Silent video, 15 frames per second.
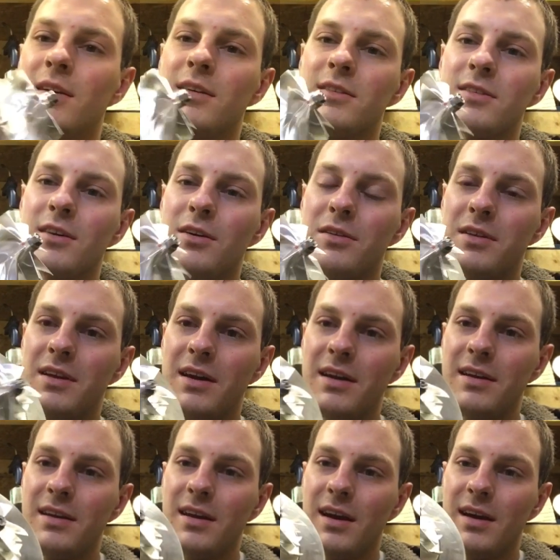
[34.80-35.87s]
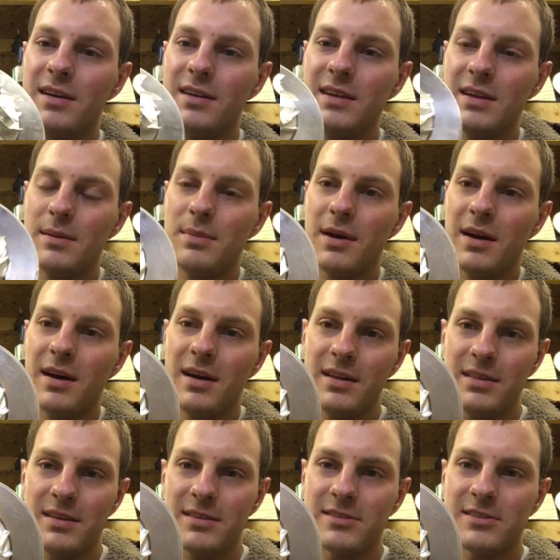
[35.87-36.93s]
So the idea
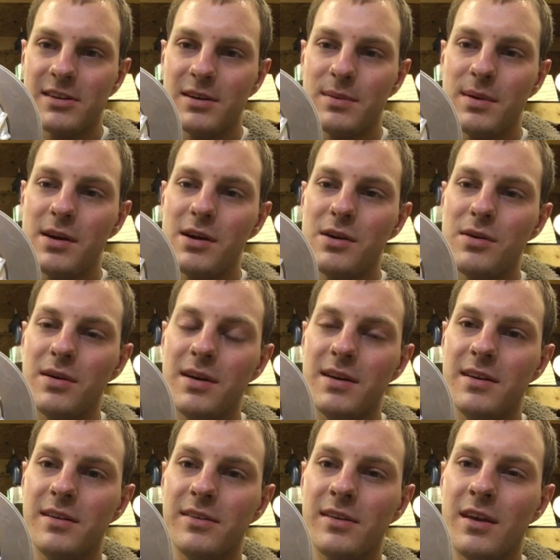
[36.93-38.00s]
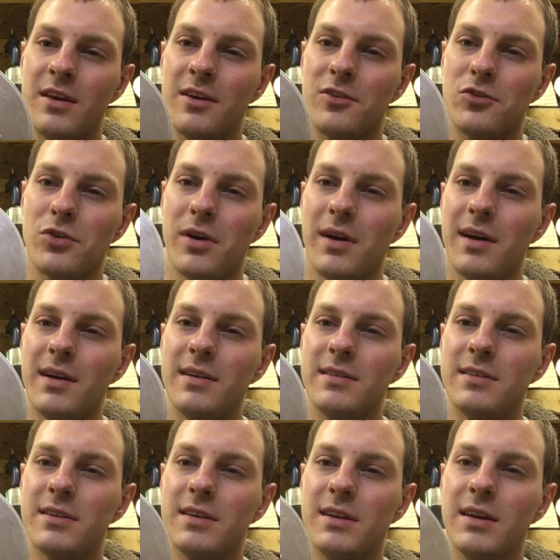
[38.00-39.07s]
behind this turbo is trying
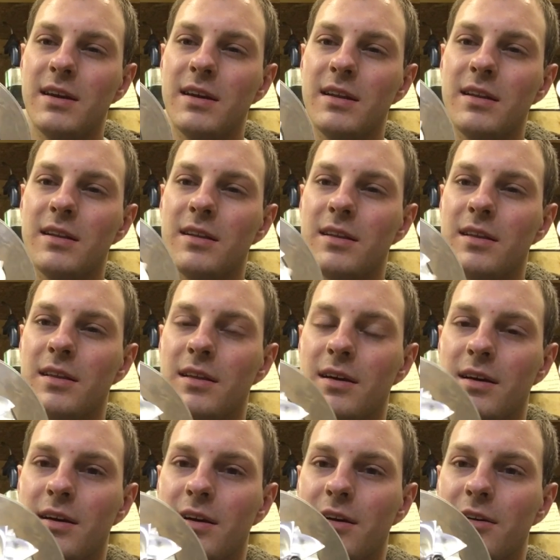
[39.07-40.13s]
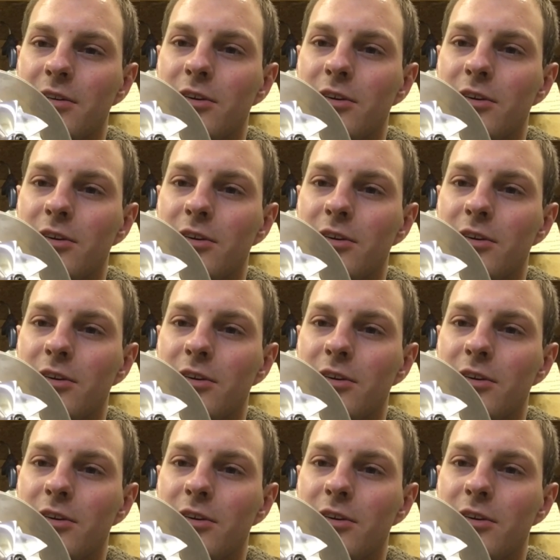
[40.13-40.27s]
to get uh,